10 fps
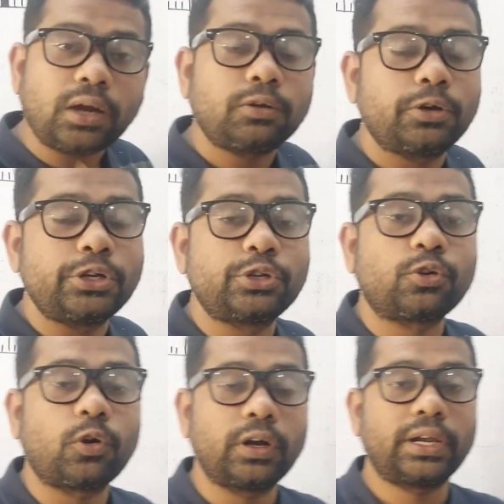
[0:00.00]
are going
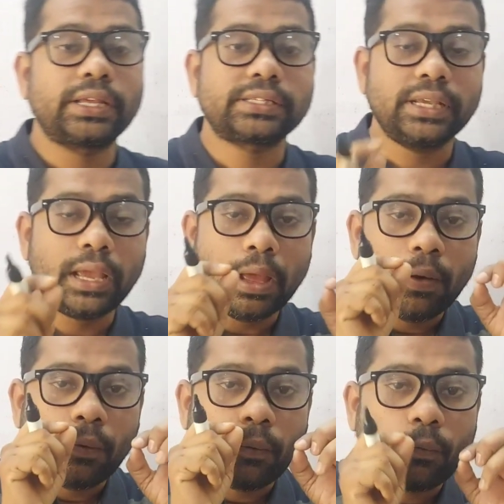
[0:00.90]
to call it as a
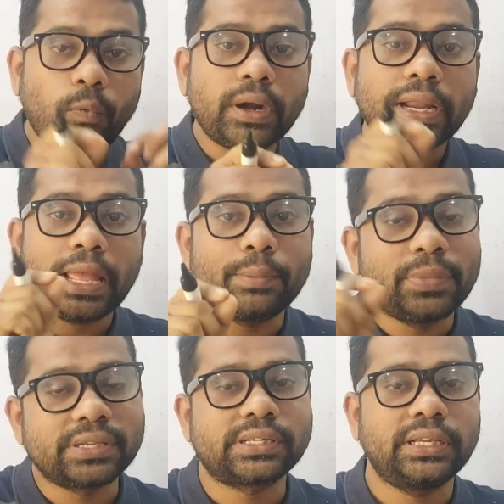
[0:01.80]
1
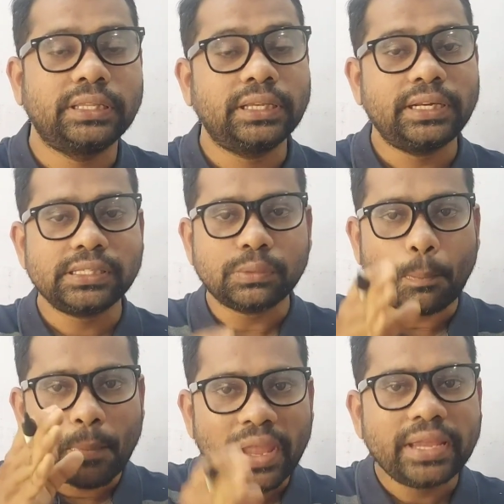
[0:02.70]
MSD, that is
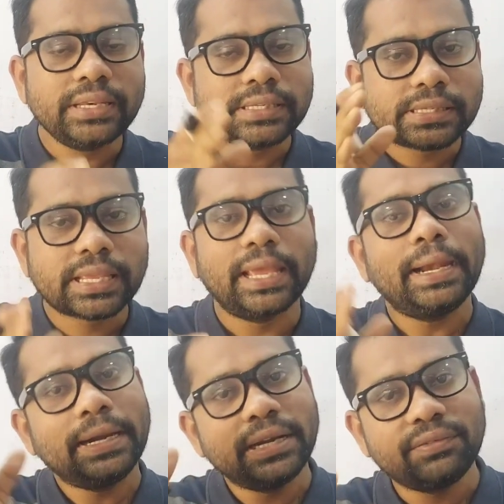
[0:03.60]
main
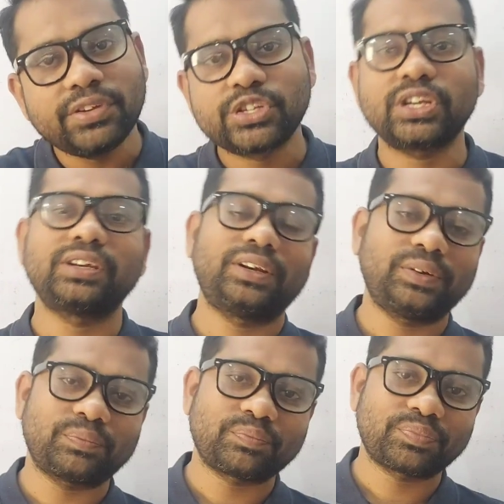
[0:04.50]
scale
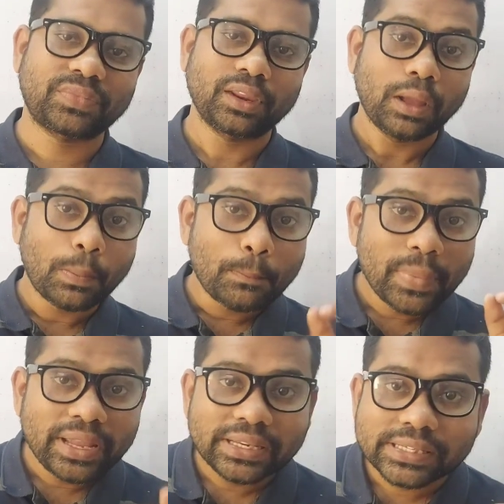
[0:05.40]
division.
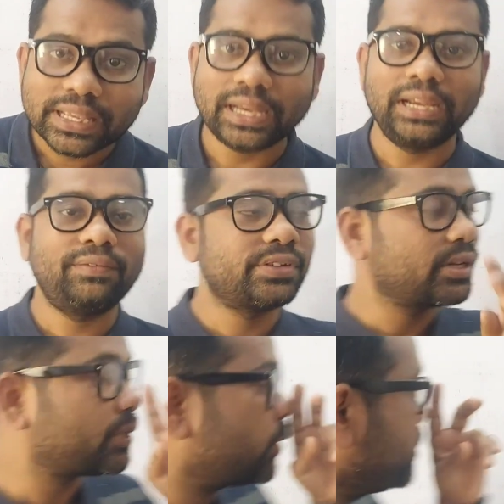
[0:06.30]
Main scale division.